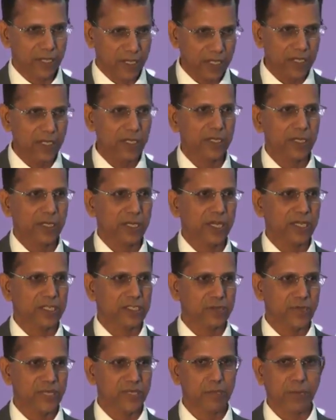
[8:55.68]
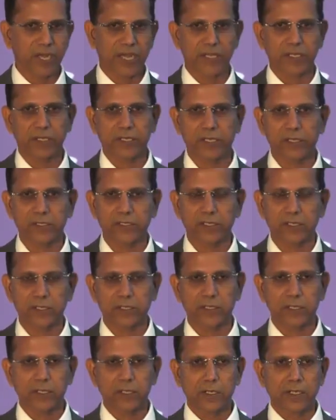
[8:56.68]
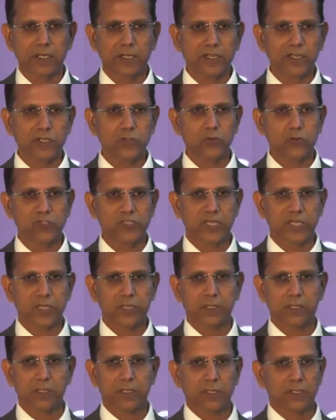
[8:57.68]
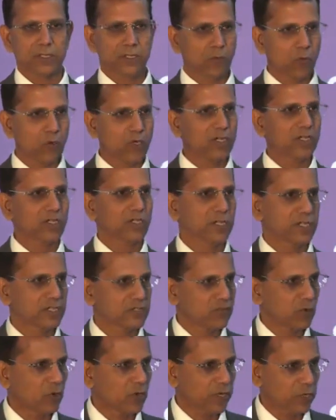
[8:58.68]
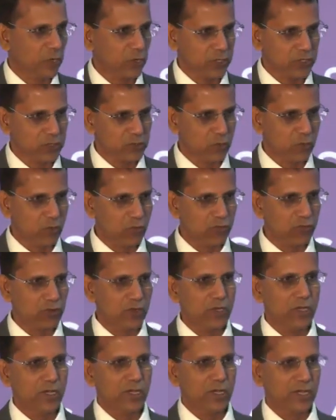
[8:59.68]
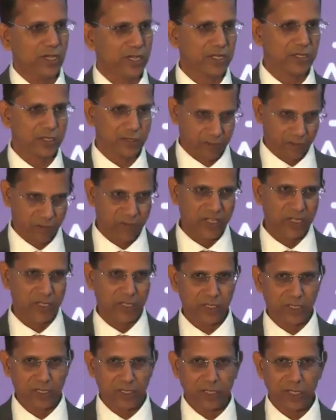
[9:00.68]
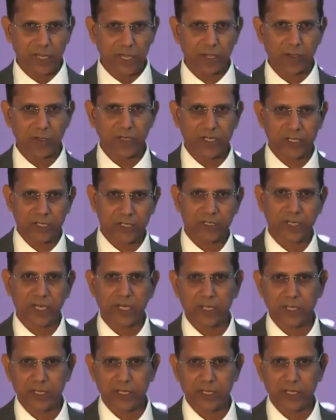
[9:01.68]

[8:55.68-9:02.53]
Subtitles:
in India has been pioneers in reusing the water that is falling on its roof. And we inaugurated 10